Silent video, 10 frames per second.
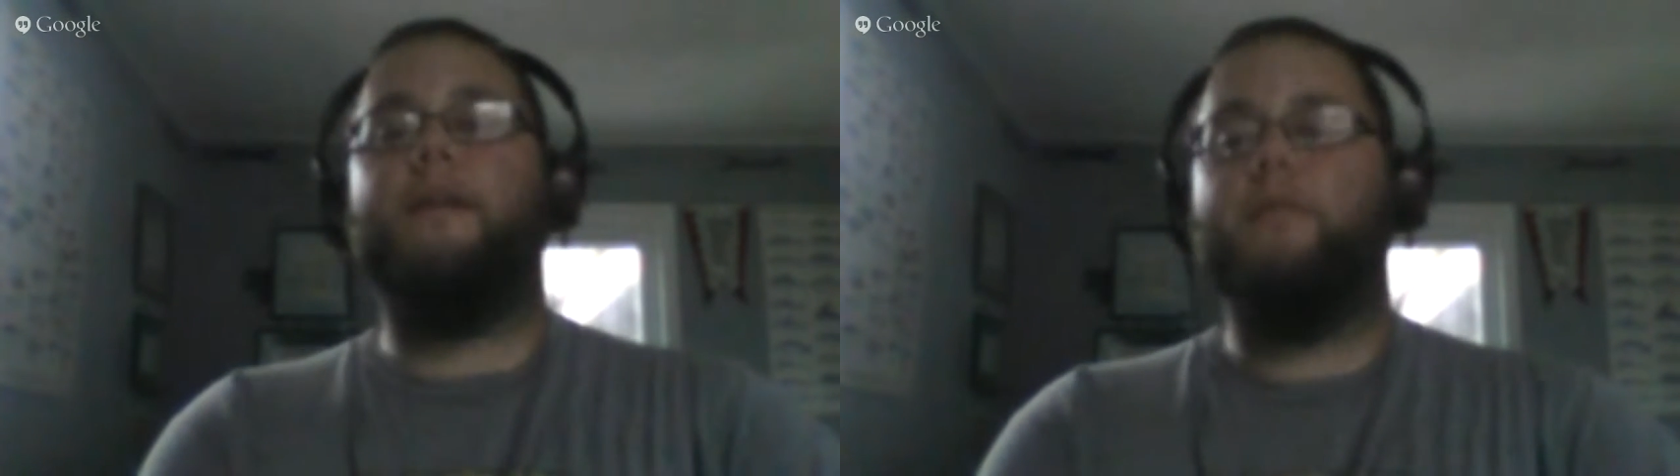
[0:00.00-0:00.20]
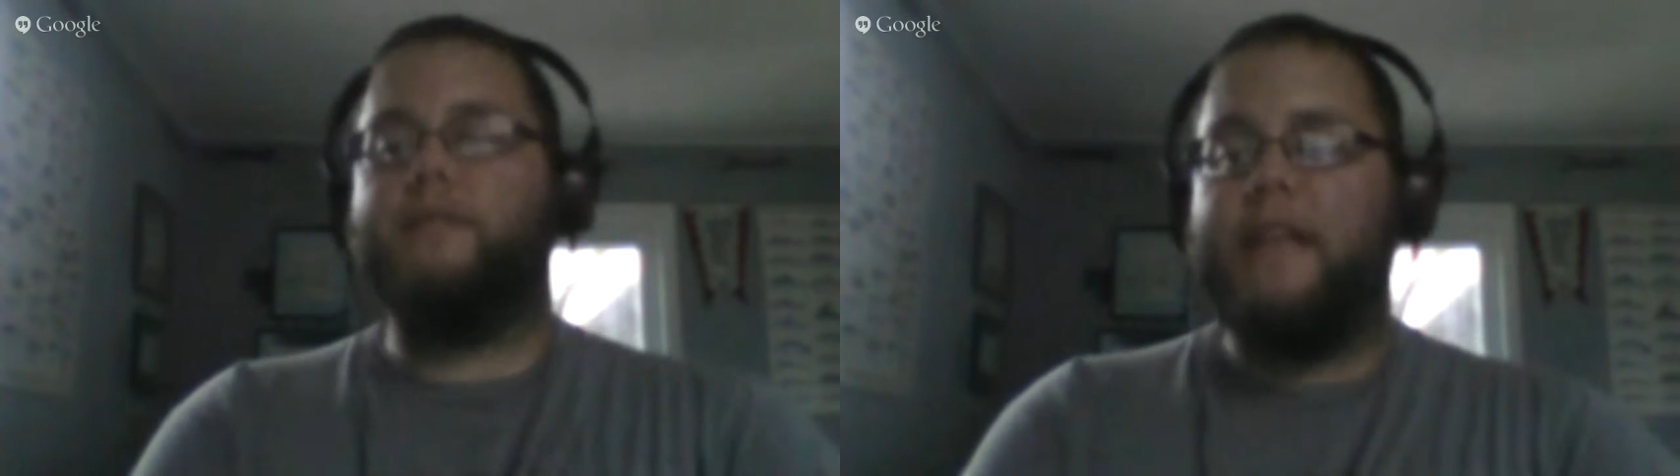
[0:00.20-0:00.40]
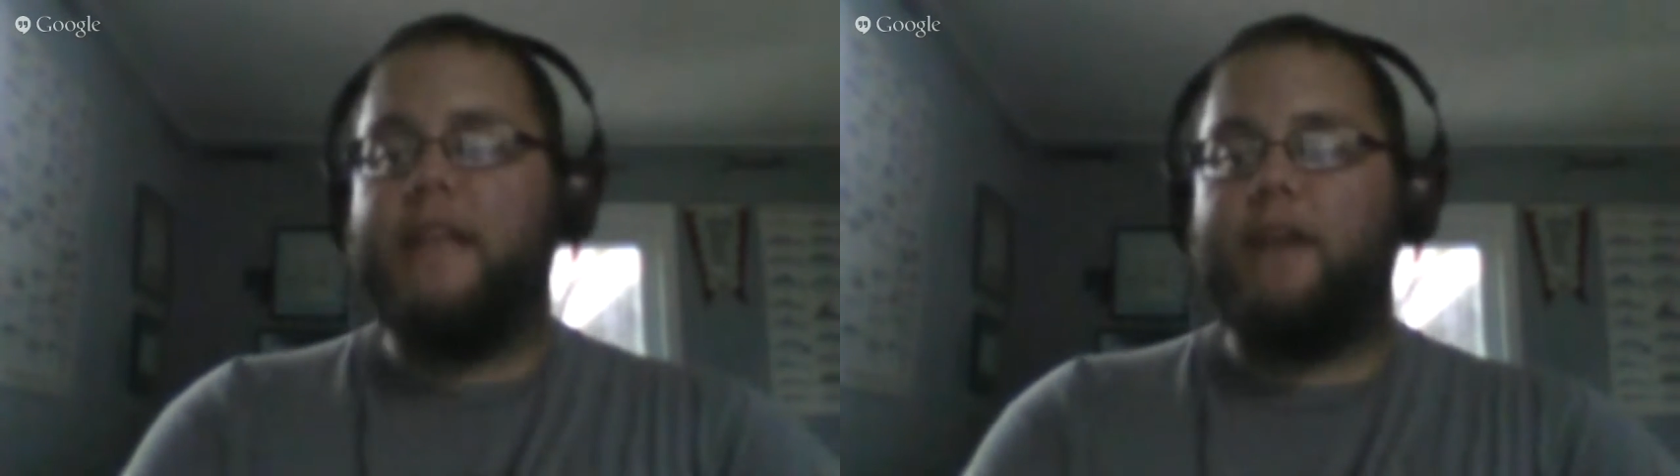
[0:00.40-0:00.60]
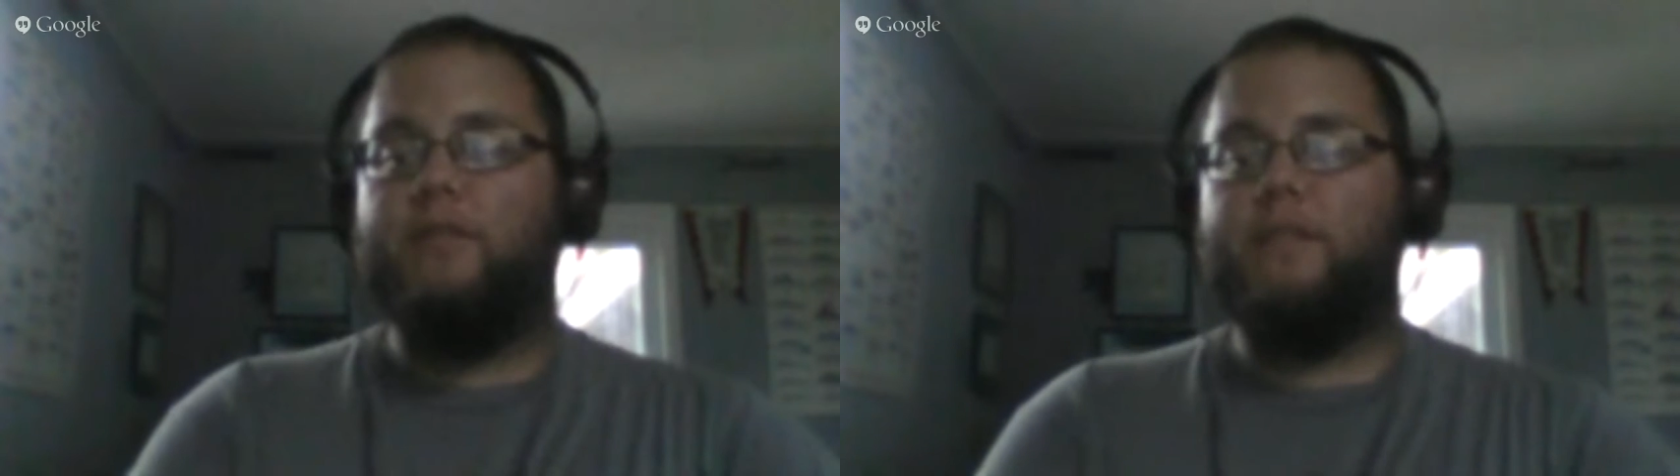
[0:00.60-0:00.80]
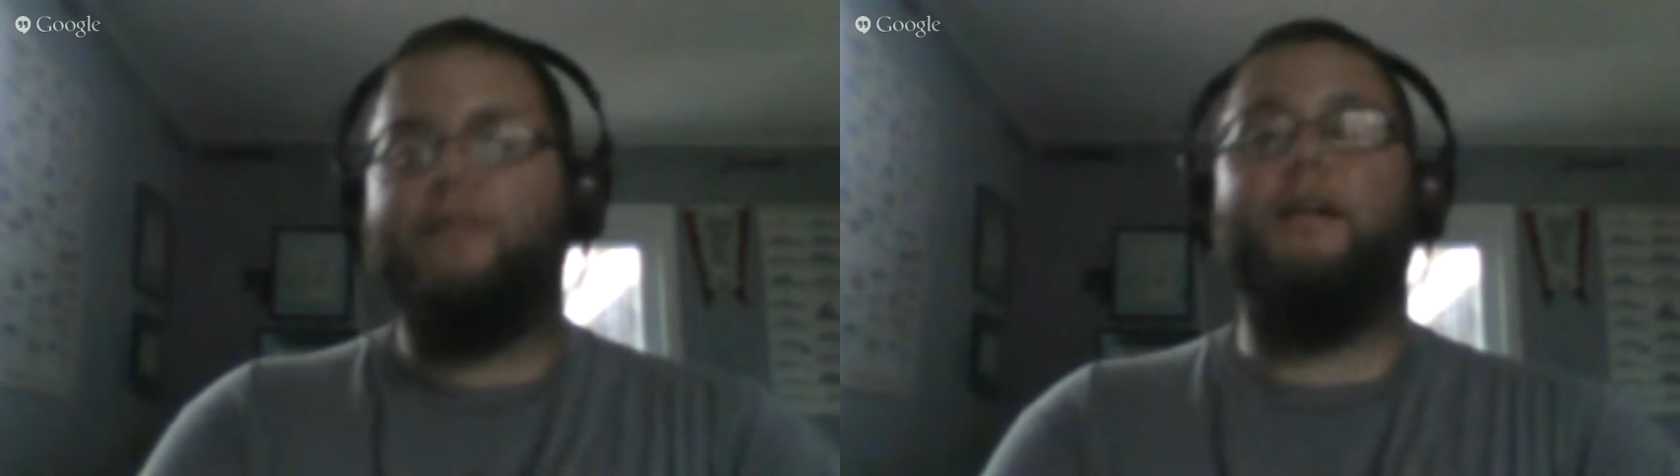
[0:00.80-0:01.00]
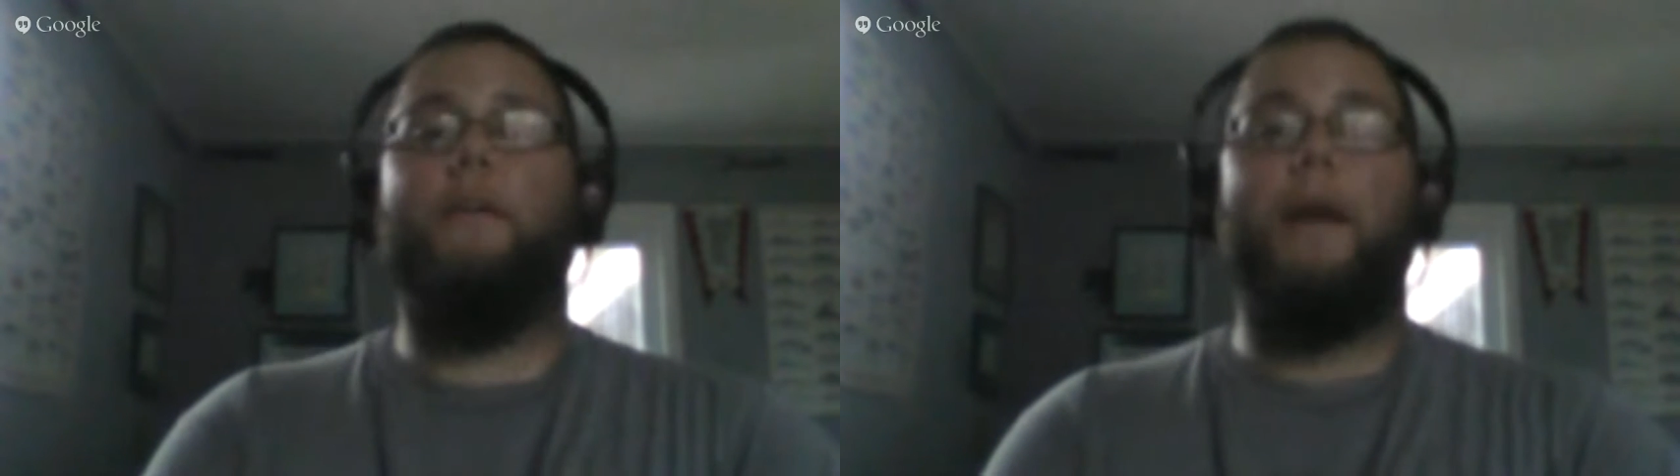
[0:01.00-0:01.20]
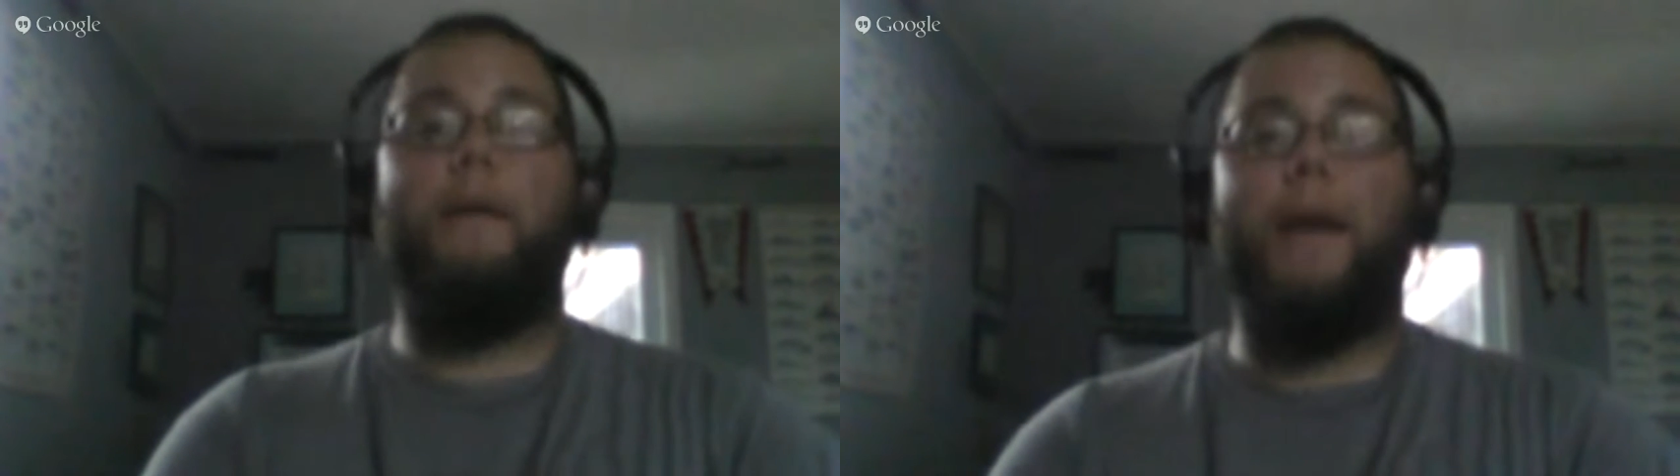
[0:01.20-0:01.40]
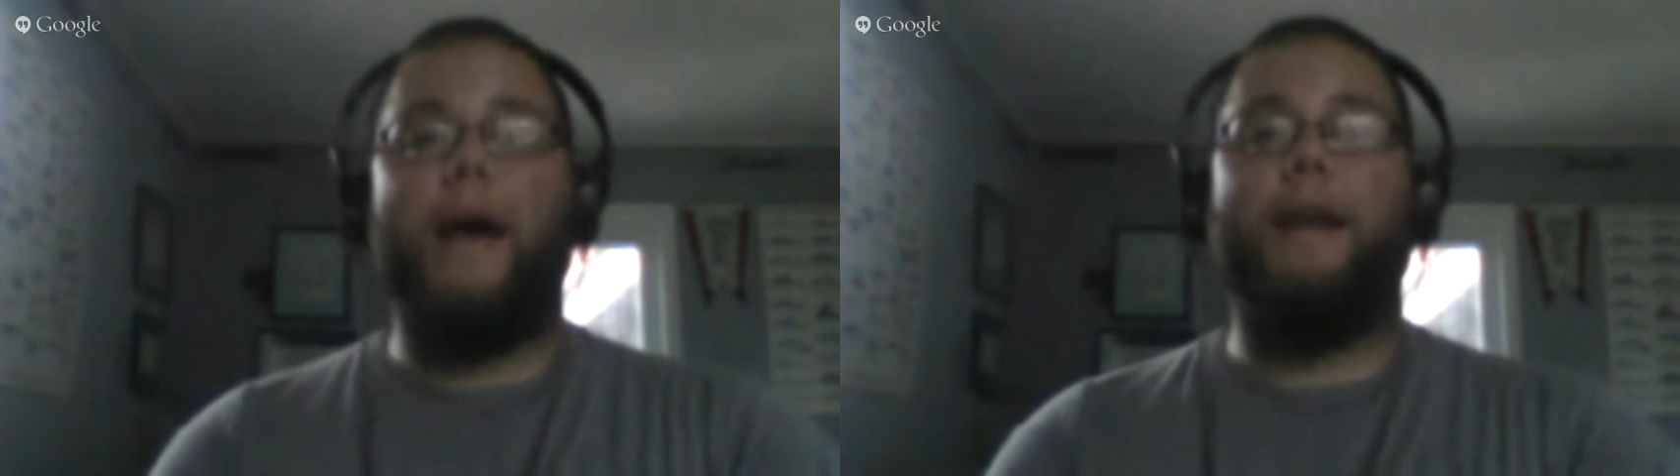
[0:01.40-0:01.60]
It was Neville. My
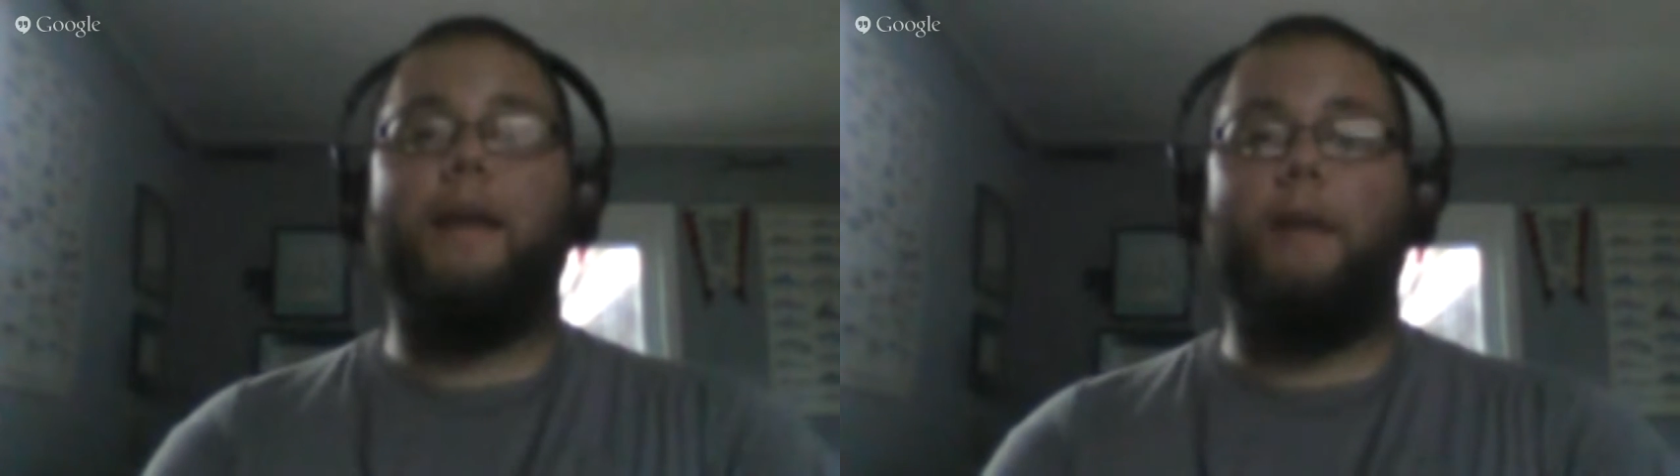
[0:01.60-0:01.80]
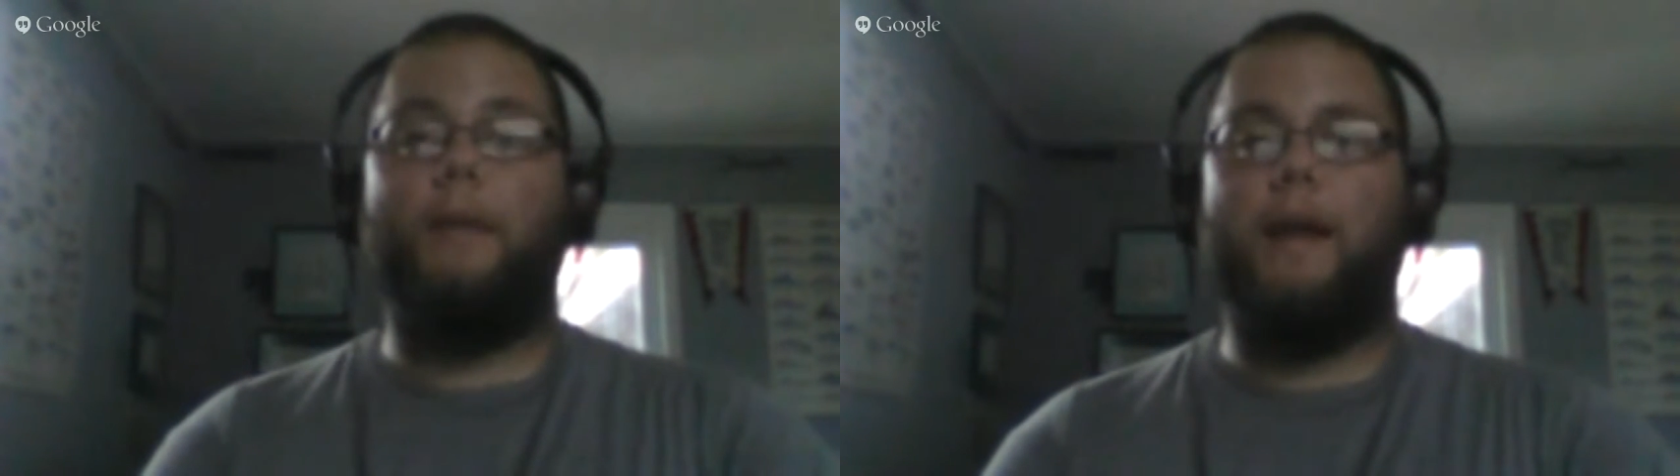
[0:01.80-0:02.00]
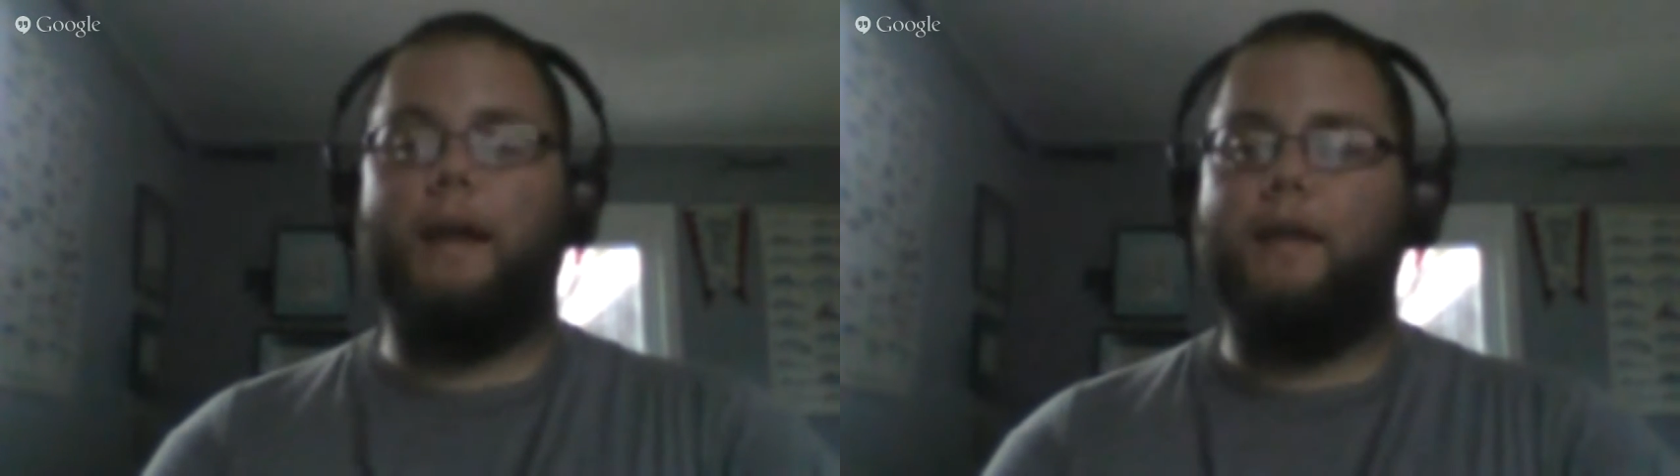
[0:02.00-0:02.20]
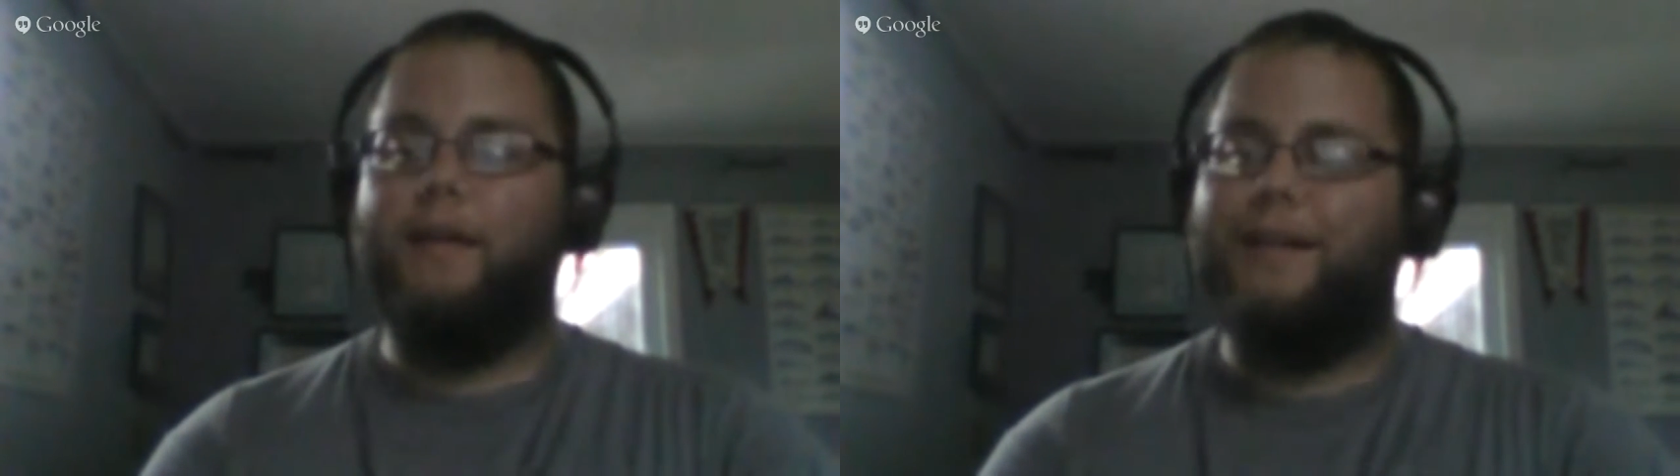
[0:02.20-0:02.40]
bad and my bad.